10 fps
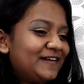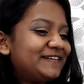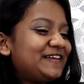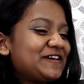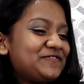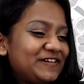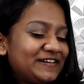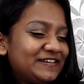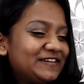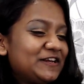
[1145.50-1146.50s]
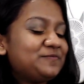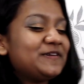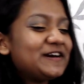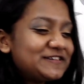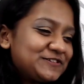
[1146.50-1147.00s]
David, let me
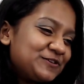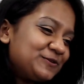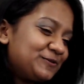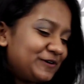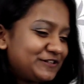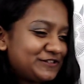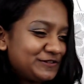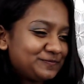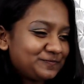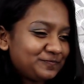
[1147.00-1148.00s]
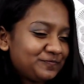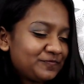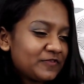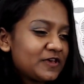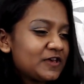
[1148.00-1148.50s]
ask you a question.
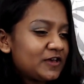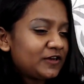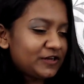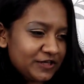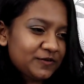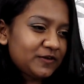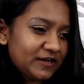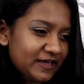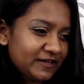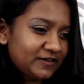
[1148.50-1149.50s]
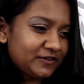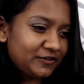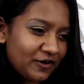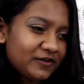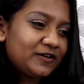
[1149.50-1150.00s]
Do you like
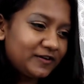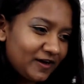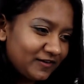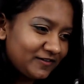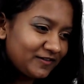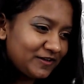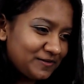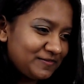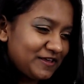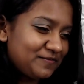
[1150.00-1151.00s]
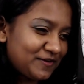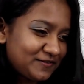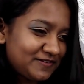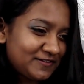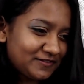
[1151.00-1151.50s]
Donald Duck and Mickey
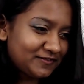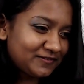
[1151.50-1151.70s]
Mouse?